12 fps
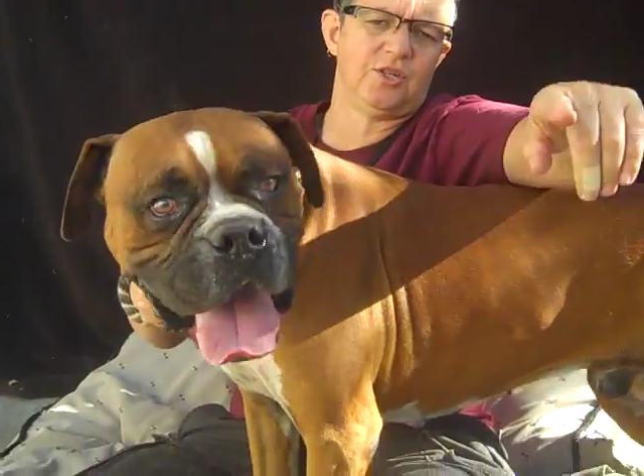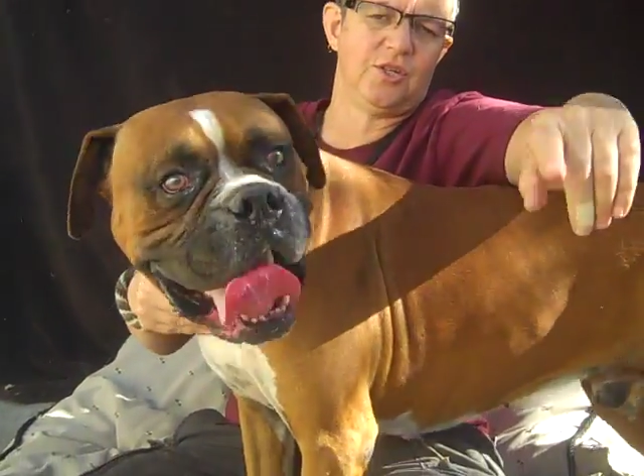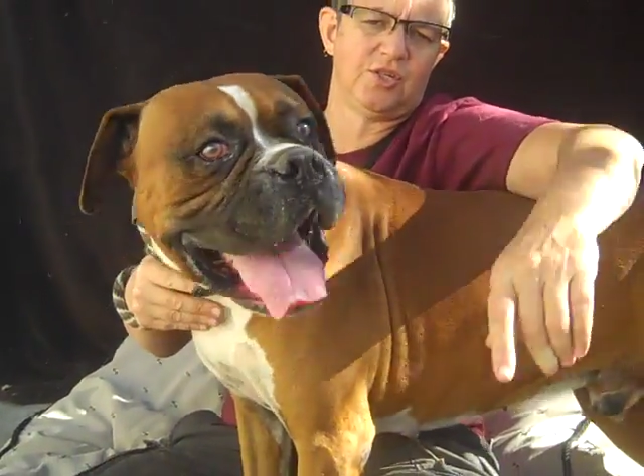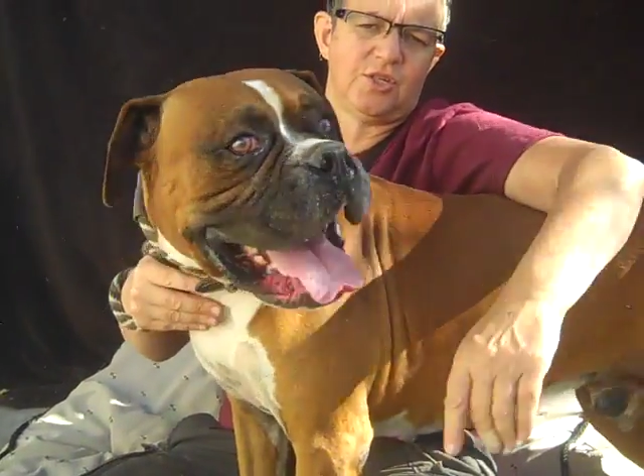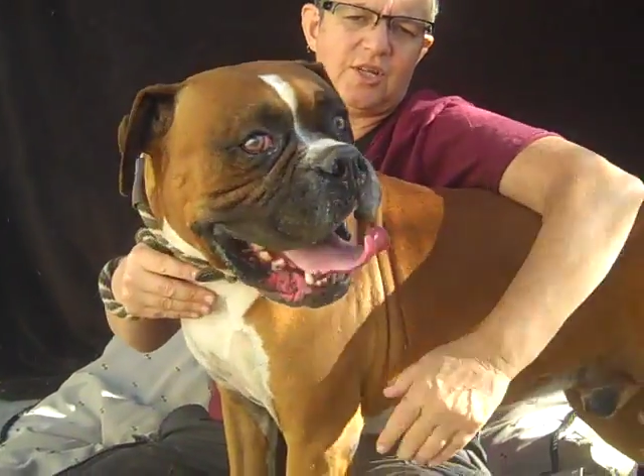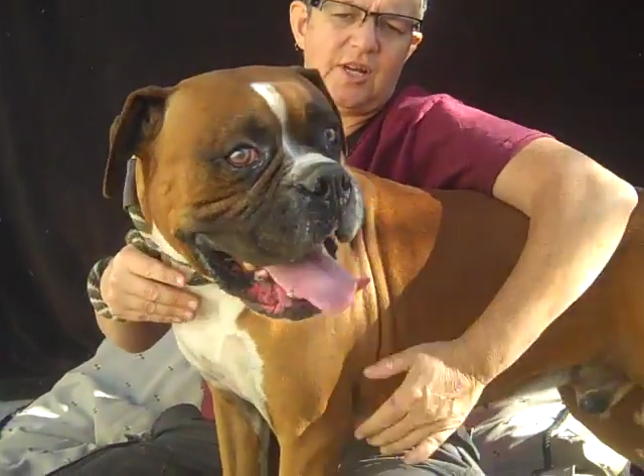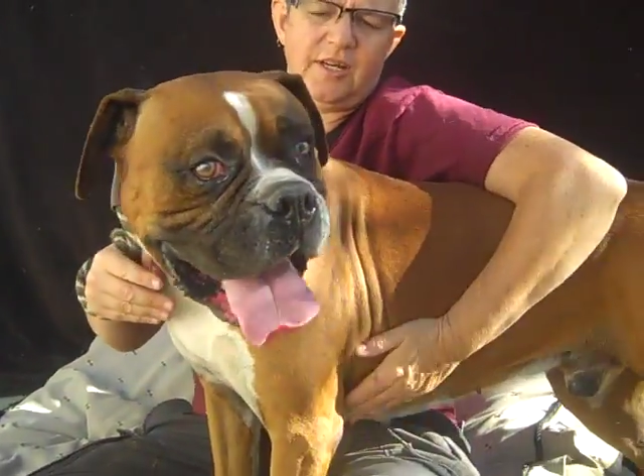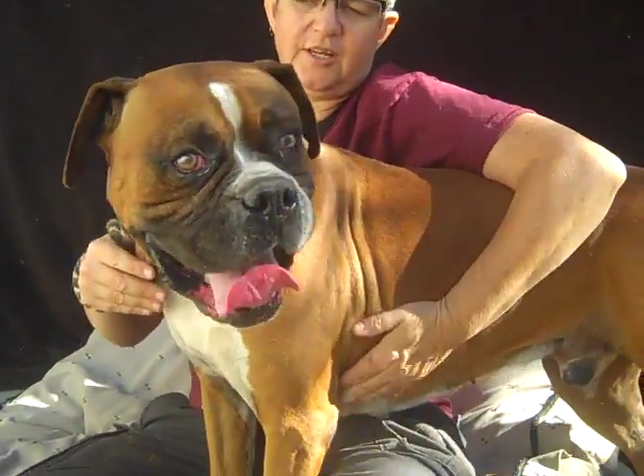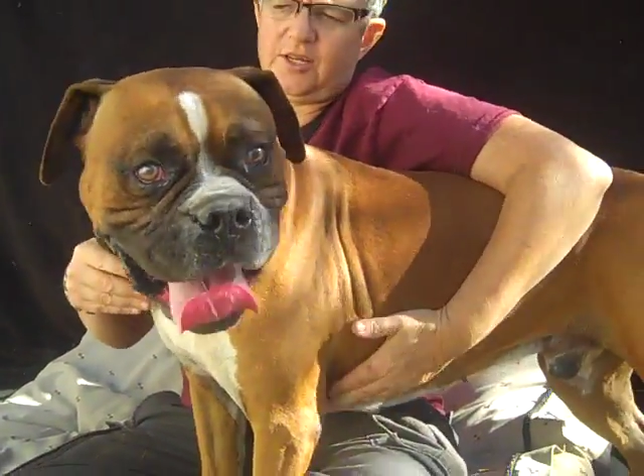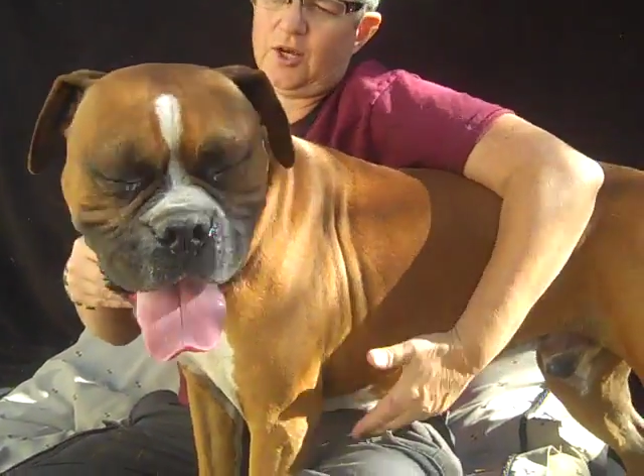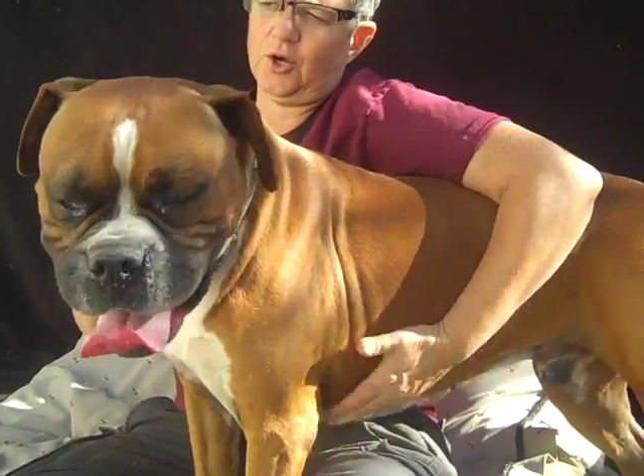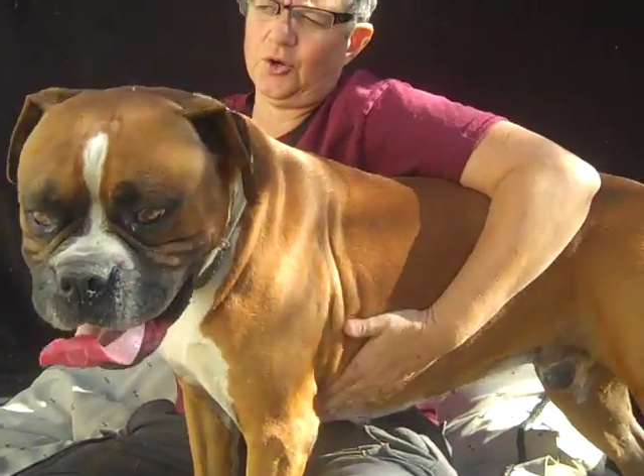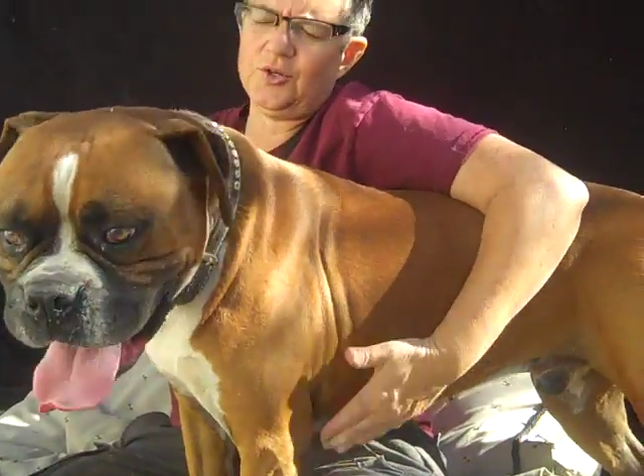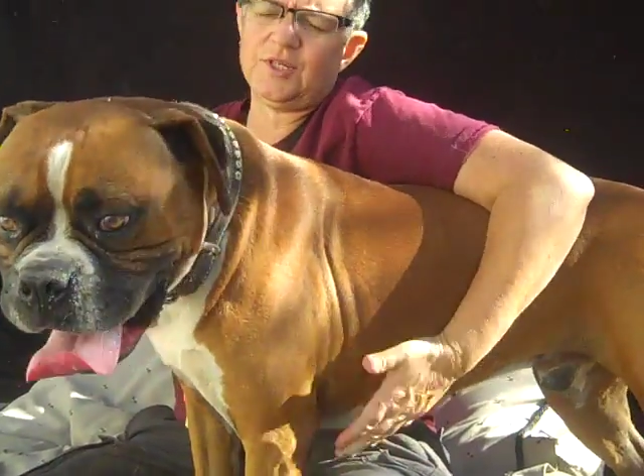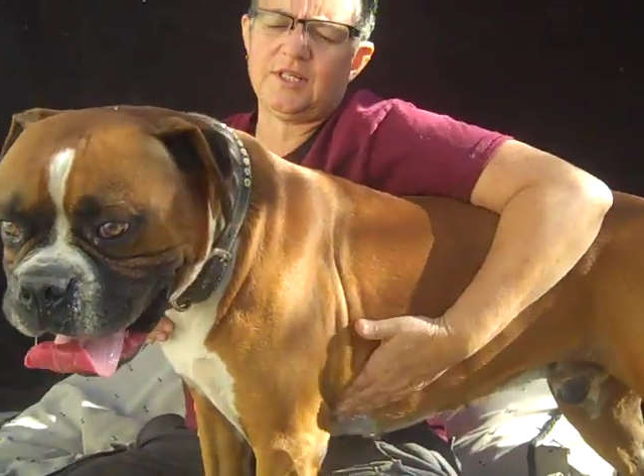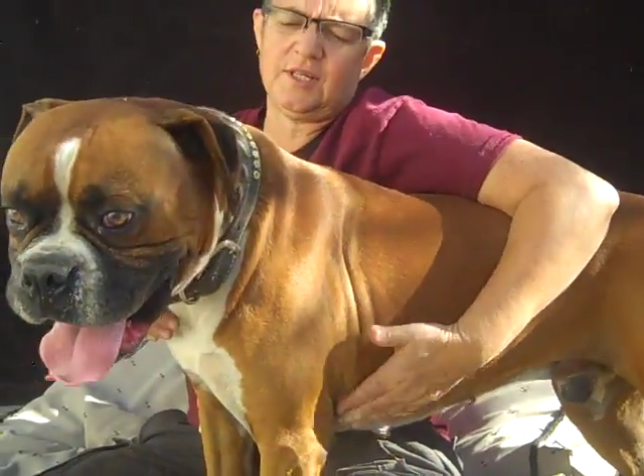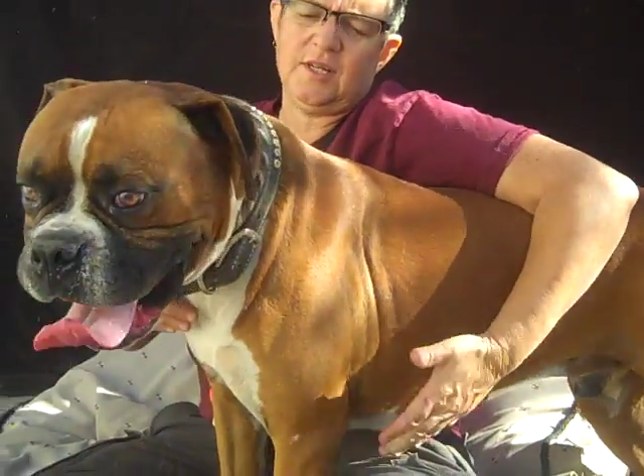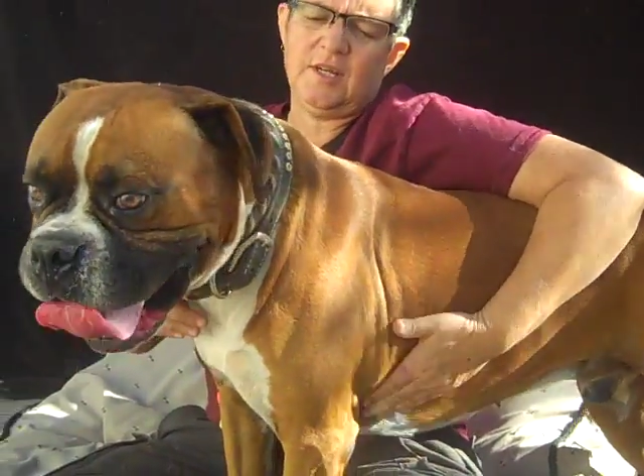he just kind of
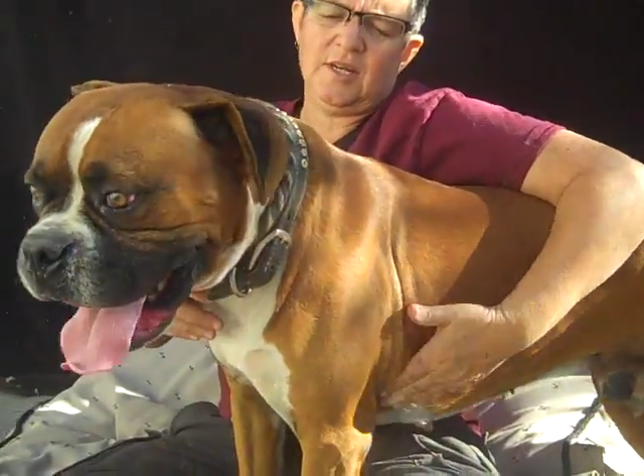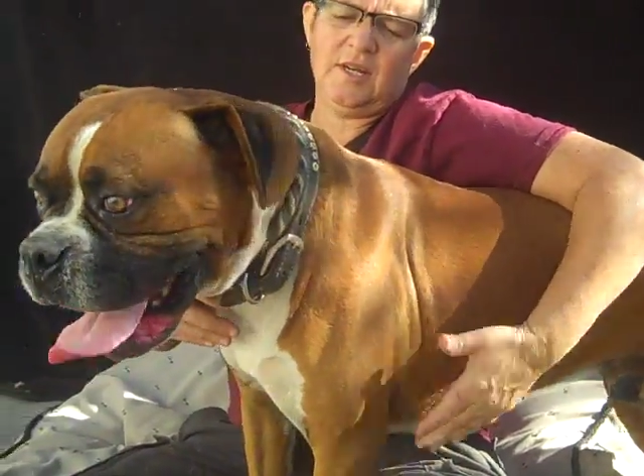goes.